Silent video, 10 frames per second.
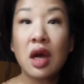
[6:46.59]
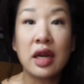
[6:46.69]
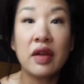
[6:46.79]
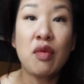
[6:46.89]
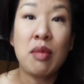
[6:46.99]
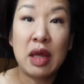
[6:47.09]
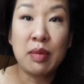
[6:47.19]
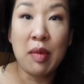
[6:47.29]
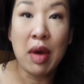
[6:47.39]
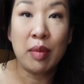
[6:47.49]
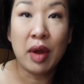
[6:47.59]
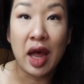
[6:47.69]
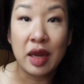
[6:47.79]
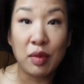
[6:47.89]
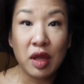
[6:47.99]
I didn't even make my bed
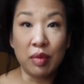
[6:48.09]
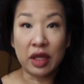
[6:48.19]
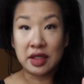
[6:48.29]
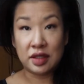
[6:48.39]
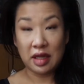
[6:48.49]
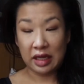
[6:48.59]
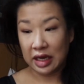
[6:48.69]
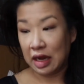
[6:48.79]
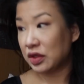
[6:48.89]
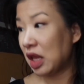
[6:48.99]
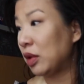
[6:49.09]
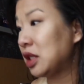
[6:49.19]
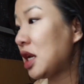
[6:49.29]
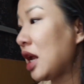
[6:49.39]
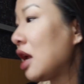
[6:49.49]
behind me because I get
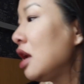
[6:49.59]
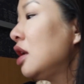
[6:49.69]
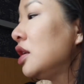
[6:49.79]
housekeeping today.